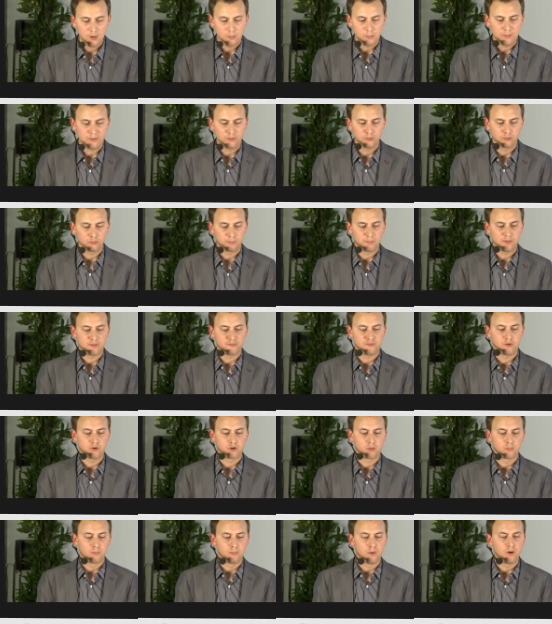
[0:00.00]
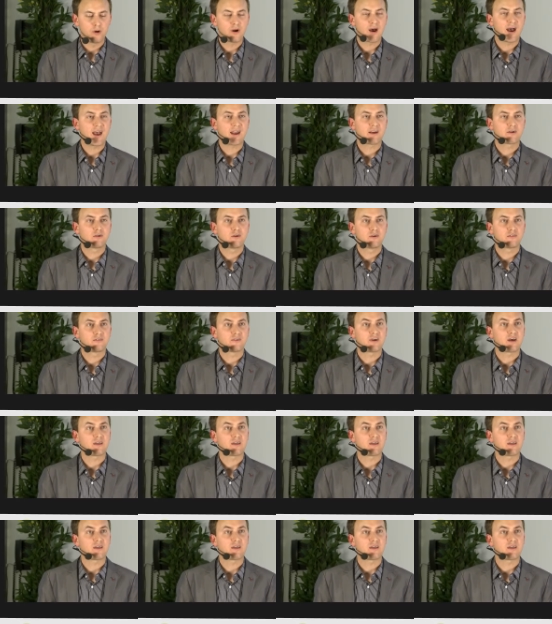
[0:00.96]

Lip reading: we could perform a more accurate